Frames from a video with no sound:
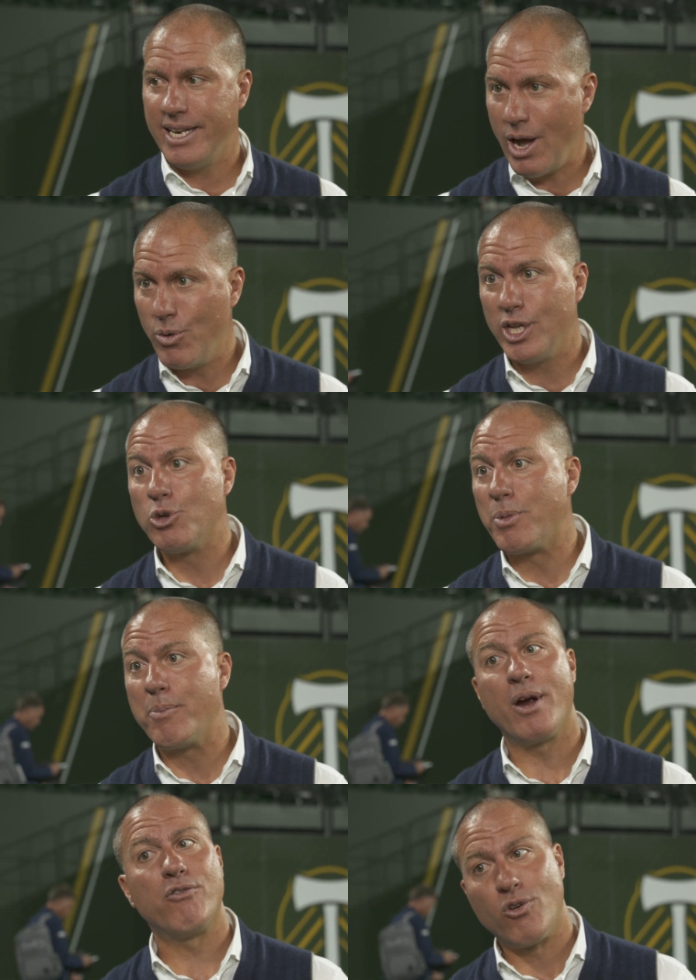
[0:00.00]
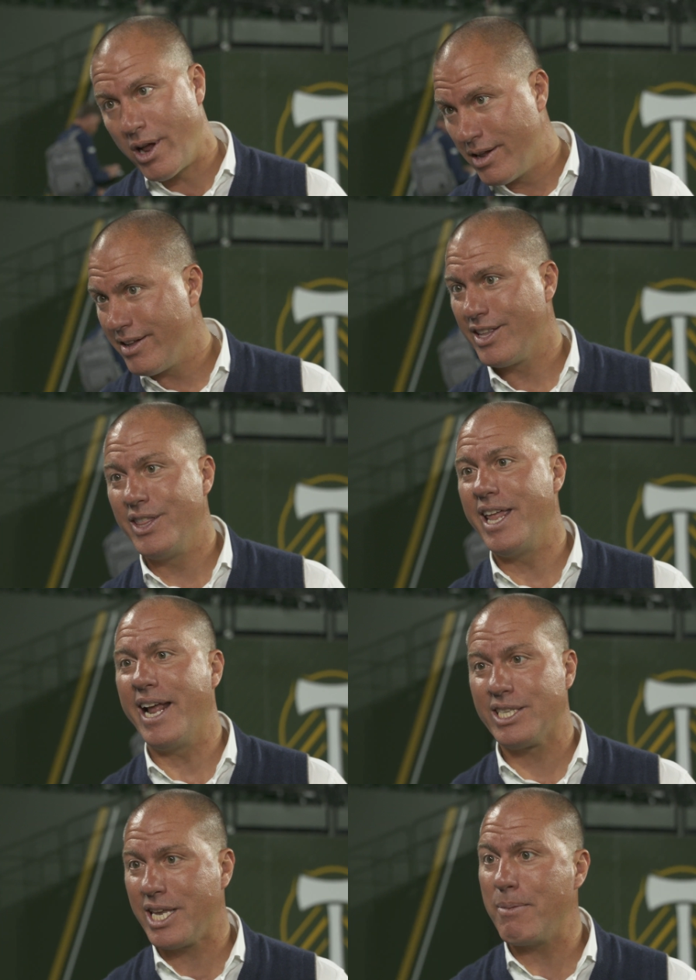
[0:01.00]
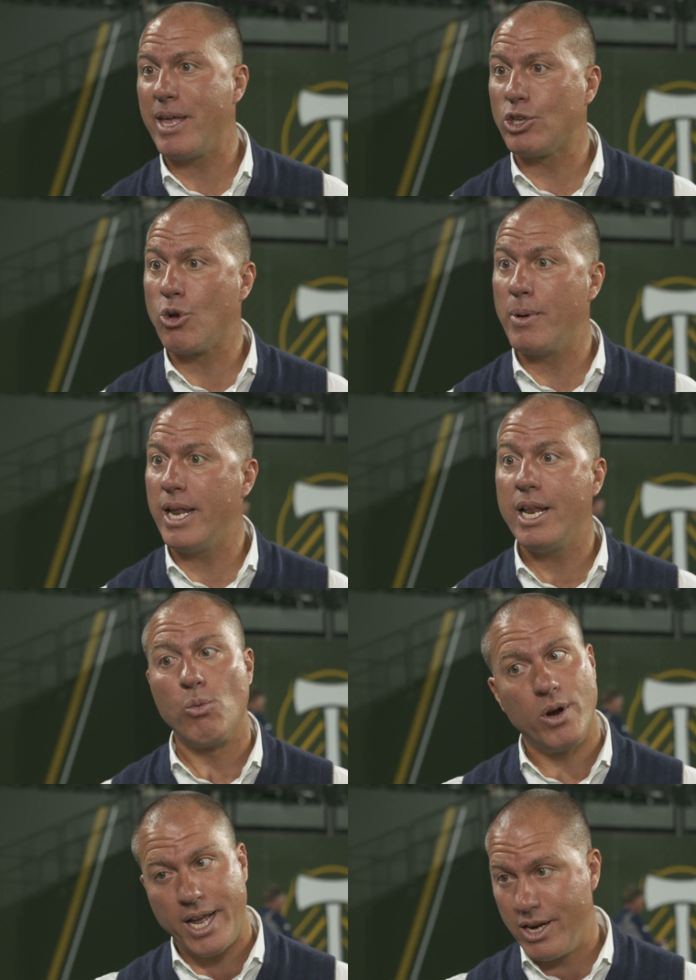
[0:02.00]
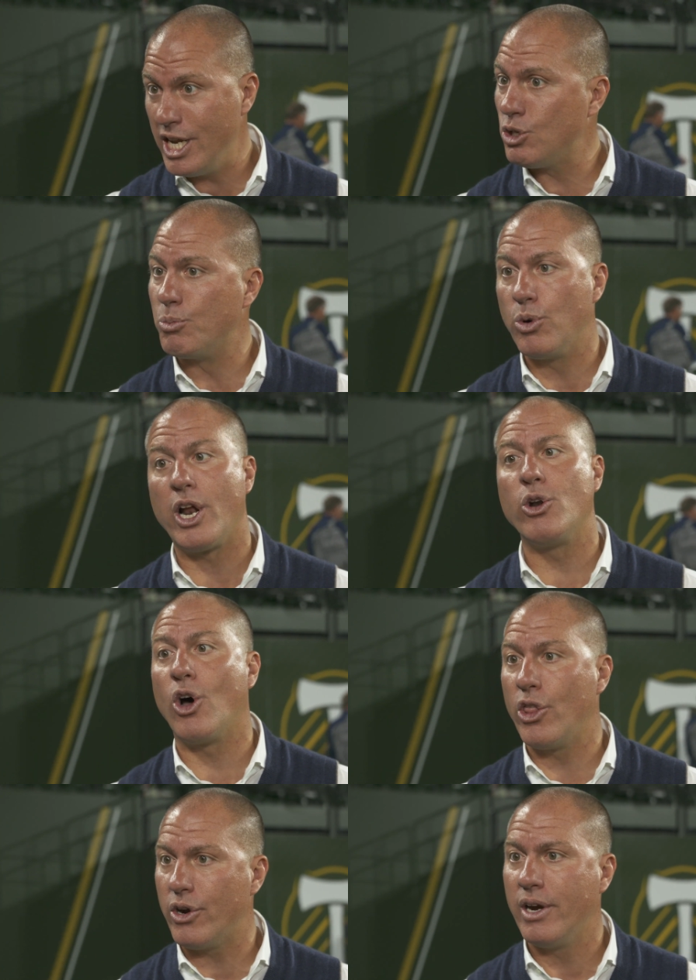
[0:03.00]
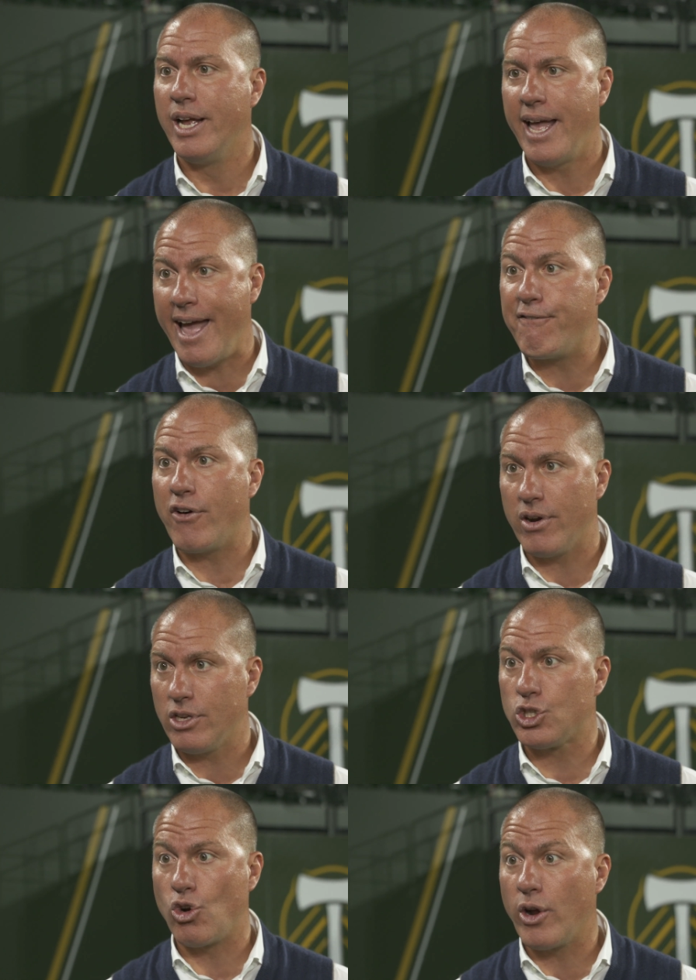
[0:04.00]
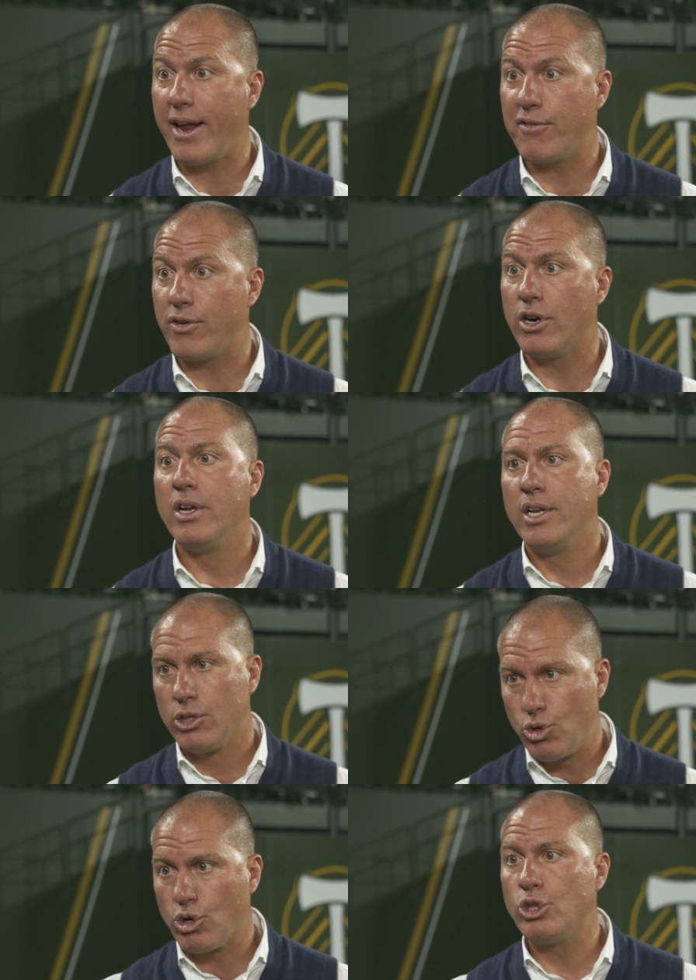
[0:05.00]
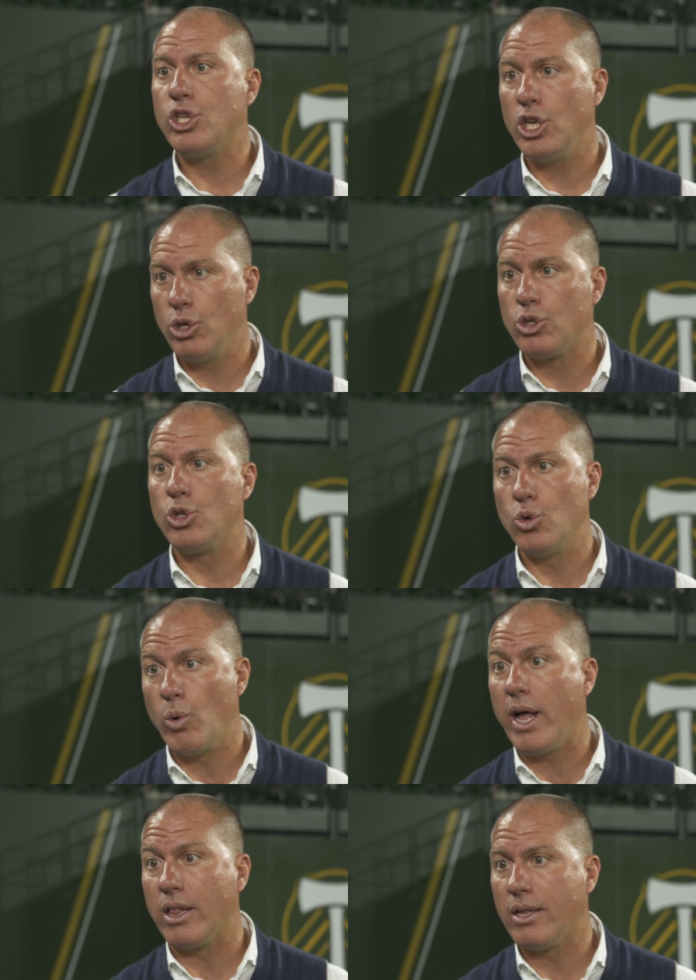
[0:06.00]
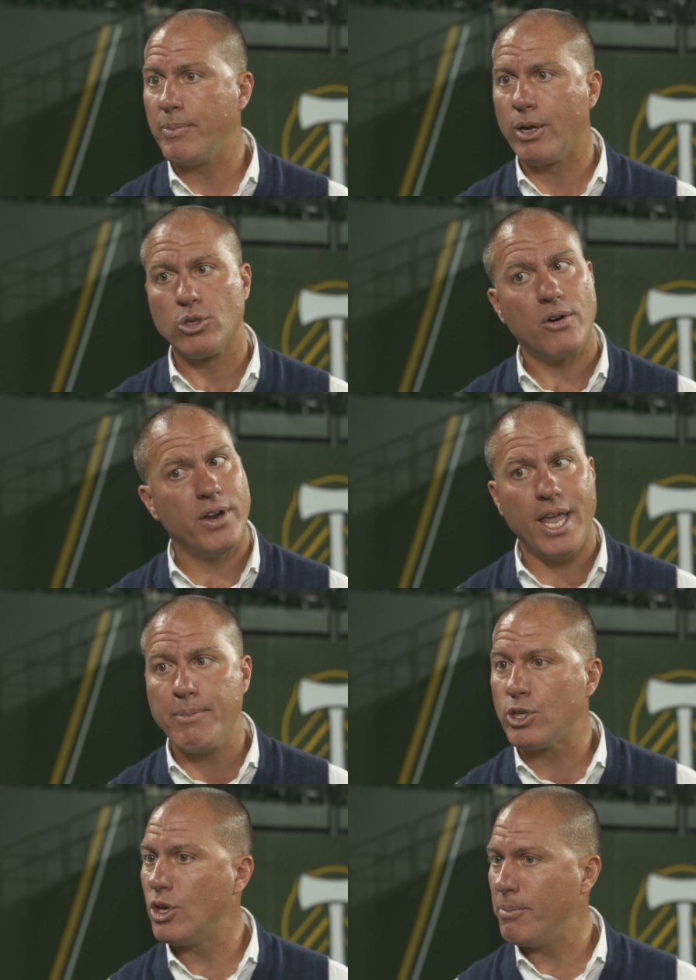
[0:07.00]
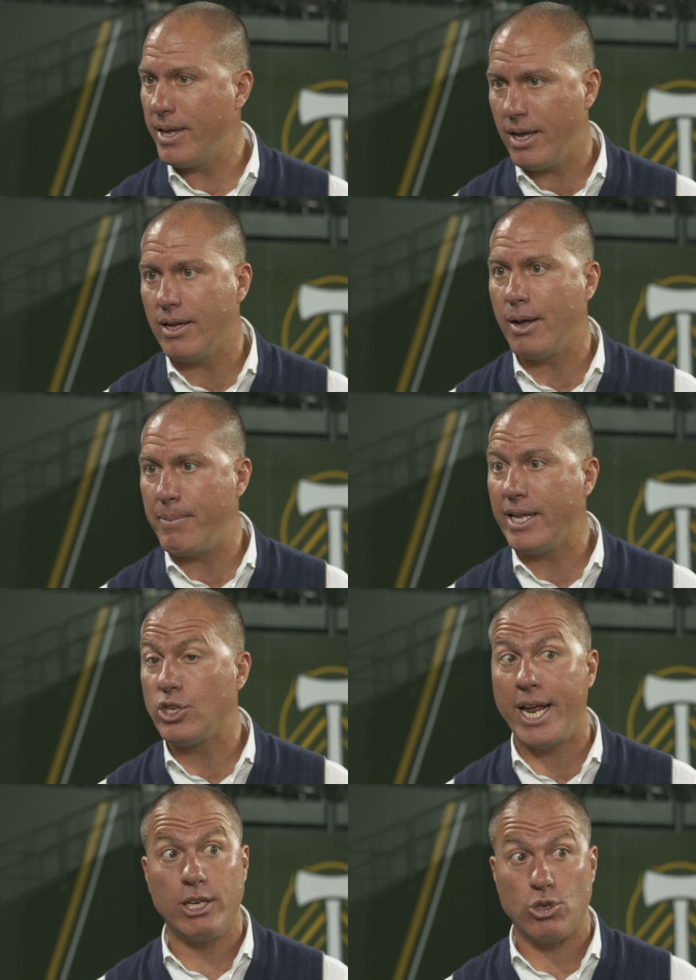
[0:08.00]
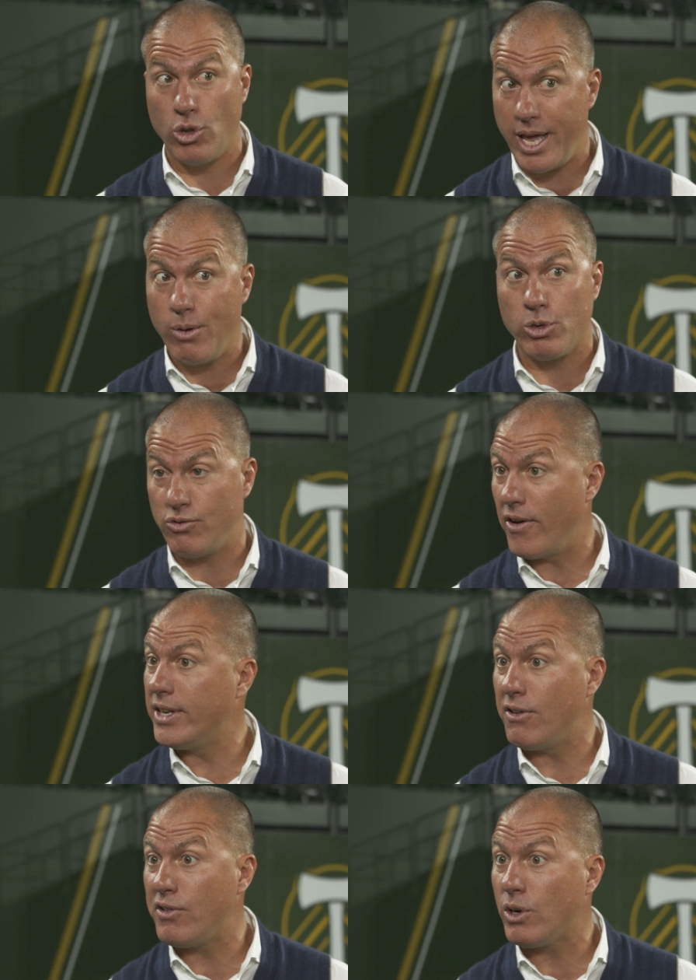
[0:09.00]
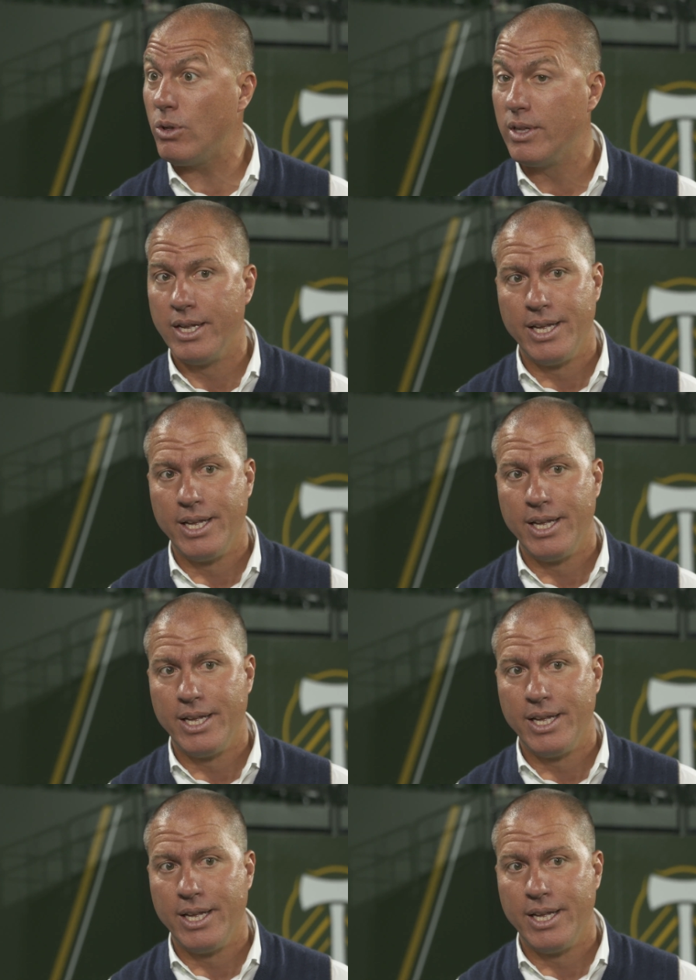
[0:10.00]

Now we need to prepare for the next game that is coming in, and we need to put another effort, strong effort, to continue to do well because every game is going to be a, a big challenge. Today was very difficult.